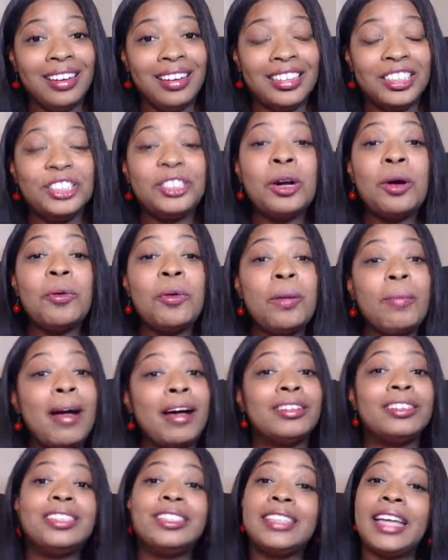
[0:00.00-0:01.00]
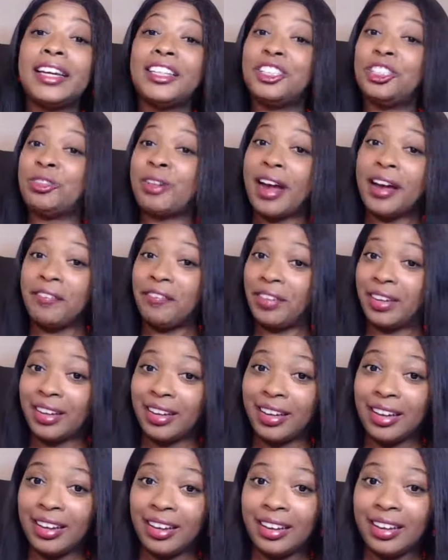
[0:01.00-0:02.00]
show about sex
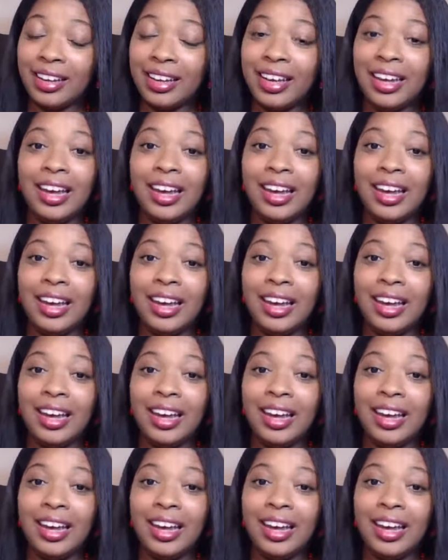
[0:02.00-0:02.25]
trafficking.